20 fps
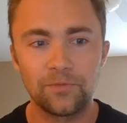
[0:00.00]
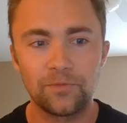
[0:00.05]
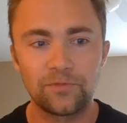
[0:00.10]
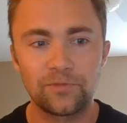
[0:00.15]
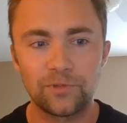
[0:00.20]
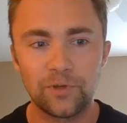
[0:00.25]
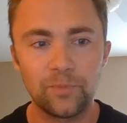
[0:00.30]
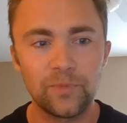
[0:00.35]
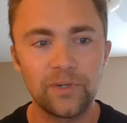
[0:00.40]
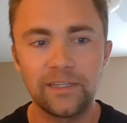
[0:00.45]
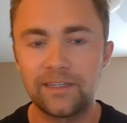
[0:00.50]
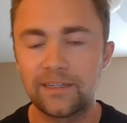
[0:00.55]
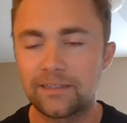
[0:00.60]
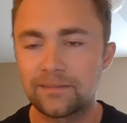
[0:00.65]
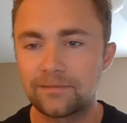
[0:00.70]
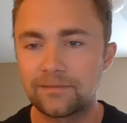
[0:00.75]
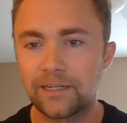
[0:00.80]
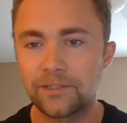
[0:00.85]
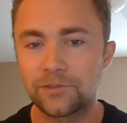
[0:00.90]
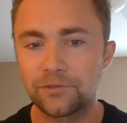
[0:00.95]
So many
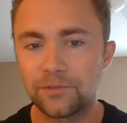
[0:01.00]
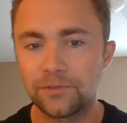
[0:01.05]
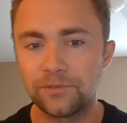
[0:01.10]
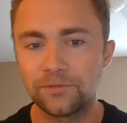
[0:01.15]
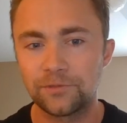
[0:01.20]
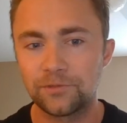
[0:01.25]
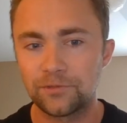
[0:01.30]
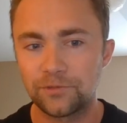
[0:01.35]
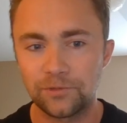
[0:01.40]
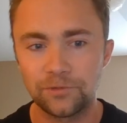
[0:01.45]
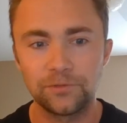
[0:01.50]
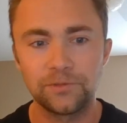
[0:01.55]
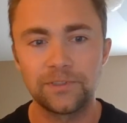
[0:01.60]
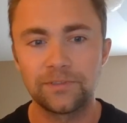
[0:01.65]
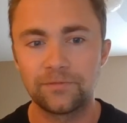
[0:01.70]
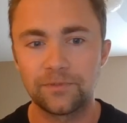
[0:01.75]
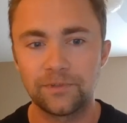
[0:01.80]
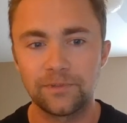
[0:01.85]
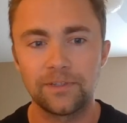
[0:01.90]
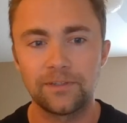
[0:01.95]
countries are so
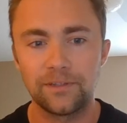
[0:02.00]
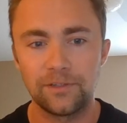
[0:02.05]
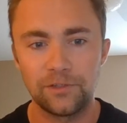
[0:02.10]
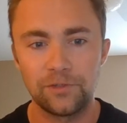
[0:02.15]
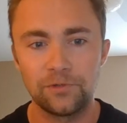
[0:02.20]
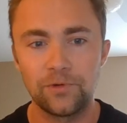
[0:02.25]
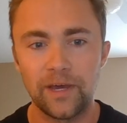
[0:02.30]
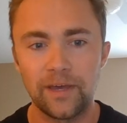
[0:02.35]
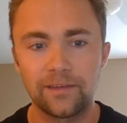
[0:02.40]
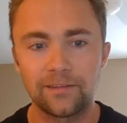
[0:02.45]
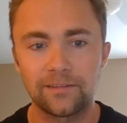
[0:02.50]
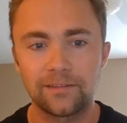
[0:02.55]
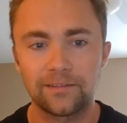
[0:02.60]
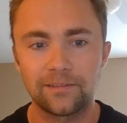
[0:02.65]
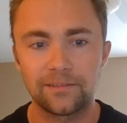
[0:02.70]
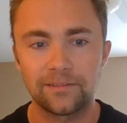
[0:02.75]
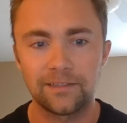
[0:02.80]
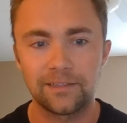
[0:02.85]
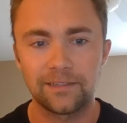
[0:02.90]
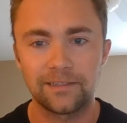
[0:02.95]
different than the
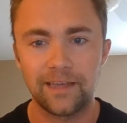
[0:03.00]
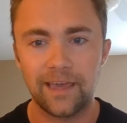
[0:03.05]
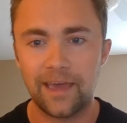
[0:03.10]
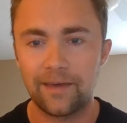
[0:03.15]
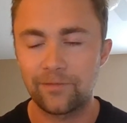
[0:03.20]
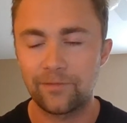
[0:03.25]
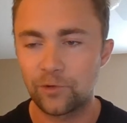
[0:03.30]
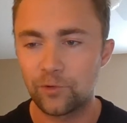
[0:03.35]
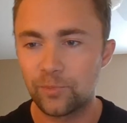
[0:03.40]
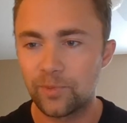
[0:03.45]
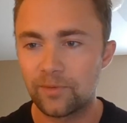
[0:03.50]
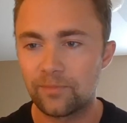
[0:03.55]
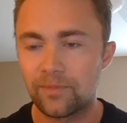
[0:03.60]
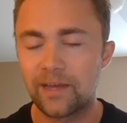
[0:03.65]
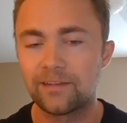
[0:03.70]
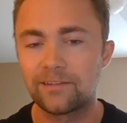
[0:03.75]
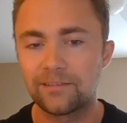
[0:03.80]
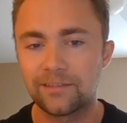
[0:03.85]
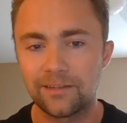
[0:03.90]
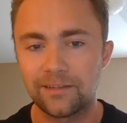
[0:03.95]
US, and to have an open
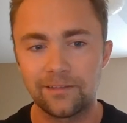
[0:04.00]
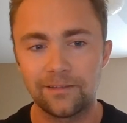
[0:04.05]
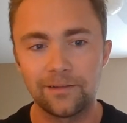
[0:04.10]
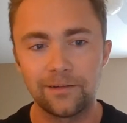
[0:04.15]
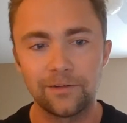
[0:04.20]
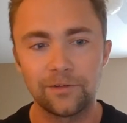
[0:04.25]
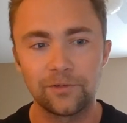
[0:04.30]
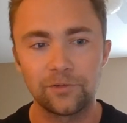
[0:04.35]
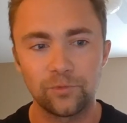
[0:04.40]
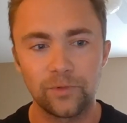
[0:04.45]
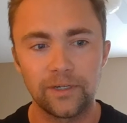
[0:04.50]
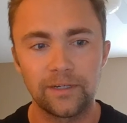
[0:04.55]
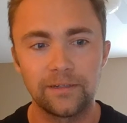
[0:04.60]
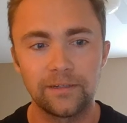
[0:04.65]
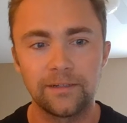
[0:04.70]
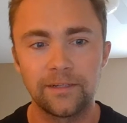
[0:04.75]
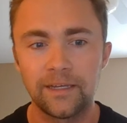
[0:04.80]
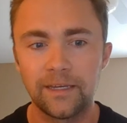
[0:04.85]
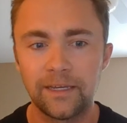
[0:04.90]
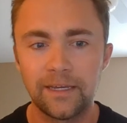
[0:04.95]
mindset there as
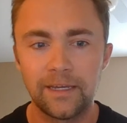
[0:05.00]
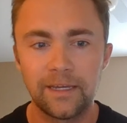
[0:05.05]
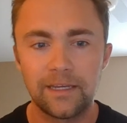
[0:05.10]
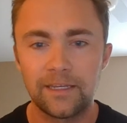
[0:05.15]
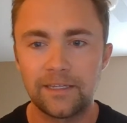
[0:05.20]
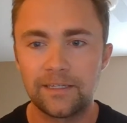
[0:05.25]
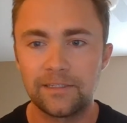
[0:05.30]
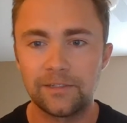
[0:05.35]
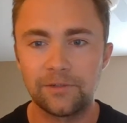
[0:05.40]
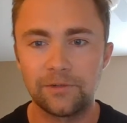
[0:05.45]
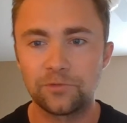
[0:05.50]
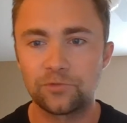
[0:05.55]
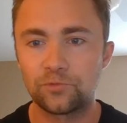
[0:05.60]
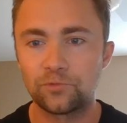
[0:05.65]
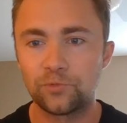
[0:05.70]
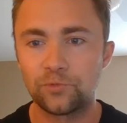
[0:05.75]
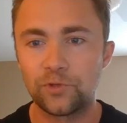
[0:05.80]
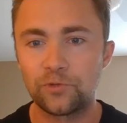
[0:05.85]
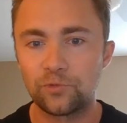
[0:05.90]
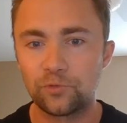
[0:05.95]
well,
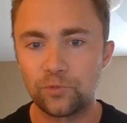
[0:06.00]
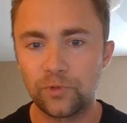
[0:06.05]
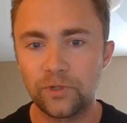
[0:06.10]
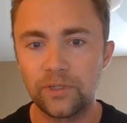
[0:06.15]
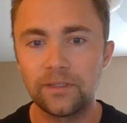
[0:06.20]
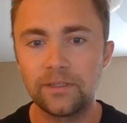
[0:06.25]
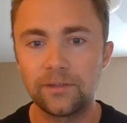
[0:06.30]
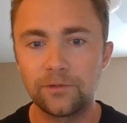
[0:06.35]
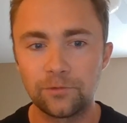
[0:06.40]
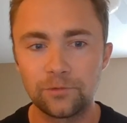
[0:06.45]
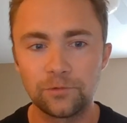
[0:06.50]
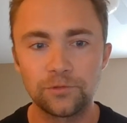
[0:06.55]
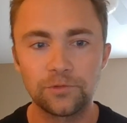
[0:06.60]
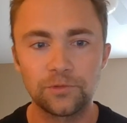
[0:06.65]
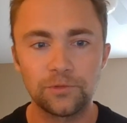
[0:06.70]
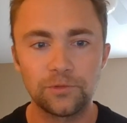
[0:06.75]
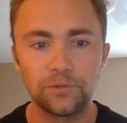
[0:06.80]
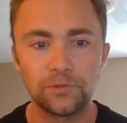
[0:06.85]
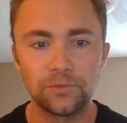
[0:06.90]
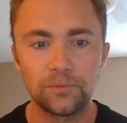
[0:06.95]
is really
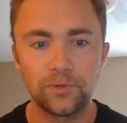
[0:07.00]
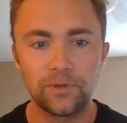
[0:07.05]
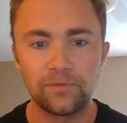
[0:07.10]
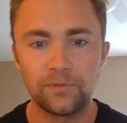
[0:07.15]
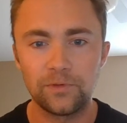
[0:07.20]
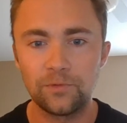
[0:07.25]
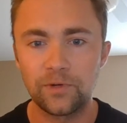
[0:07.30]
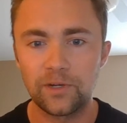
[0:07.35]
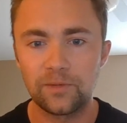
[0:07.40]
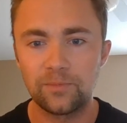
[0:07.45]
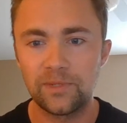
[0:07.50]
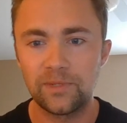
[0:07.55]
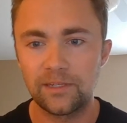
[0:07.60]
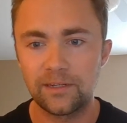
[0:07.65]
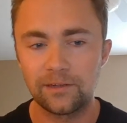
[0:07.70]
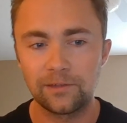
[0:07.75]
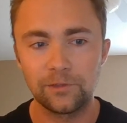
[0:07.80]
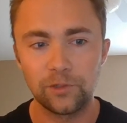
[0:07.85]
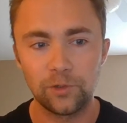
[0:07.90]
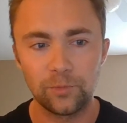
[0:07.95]
crucial if you want to be
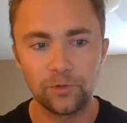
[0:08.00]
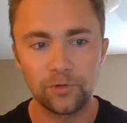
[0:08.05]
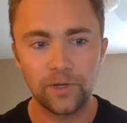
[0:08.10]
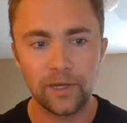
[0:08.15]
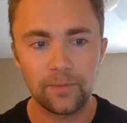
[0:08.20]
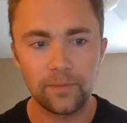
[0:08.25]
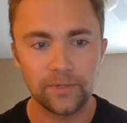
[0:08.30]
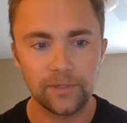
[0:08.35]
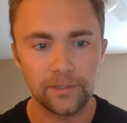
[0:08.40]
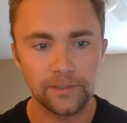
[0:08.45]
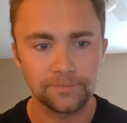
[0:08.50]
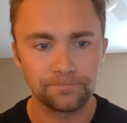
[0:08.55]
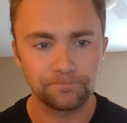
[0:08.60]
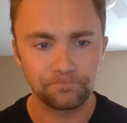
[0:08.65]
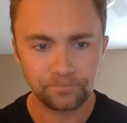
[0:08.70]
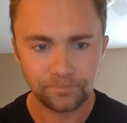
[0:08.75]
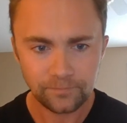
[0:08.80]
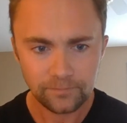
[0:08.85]
in a global company.